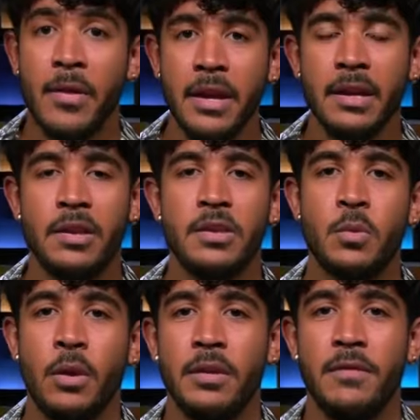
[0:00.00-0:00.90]
that Helena's
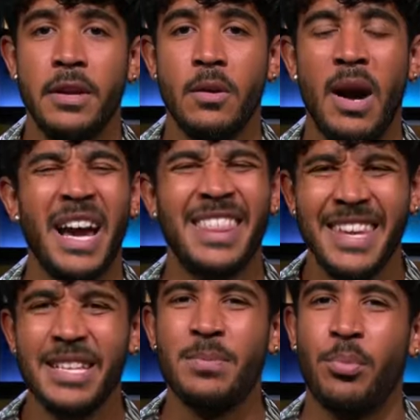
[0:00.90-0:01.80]
won the veto, I
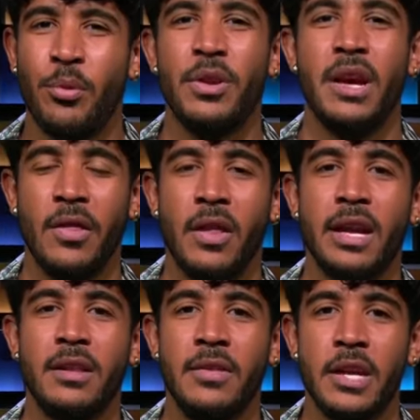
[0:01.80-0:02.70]
think it's pretty
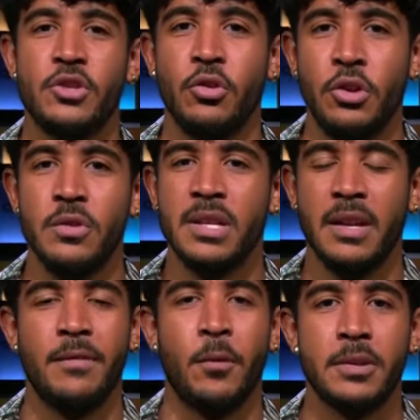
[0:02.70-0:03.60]
unlikely that she'll use it
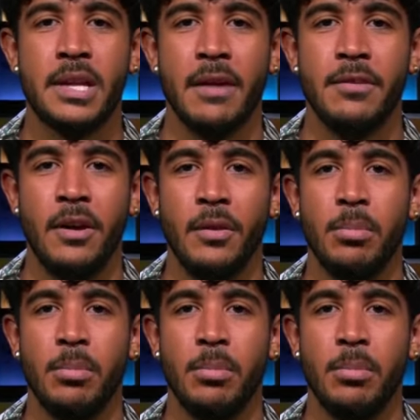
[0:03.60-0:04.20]
and force Kevin on the